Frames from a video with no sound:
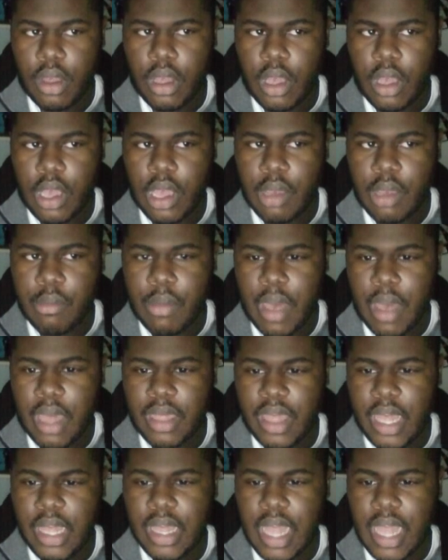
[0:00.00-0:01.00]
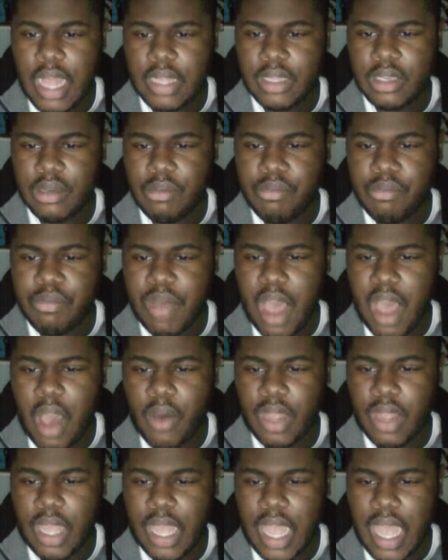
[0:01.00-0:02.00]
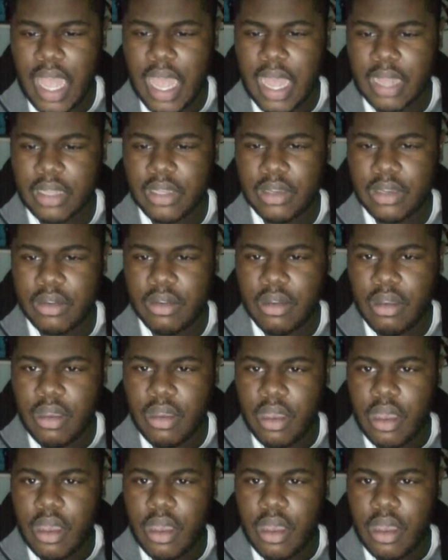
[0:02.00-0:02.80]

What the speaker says: I think that's about it.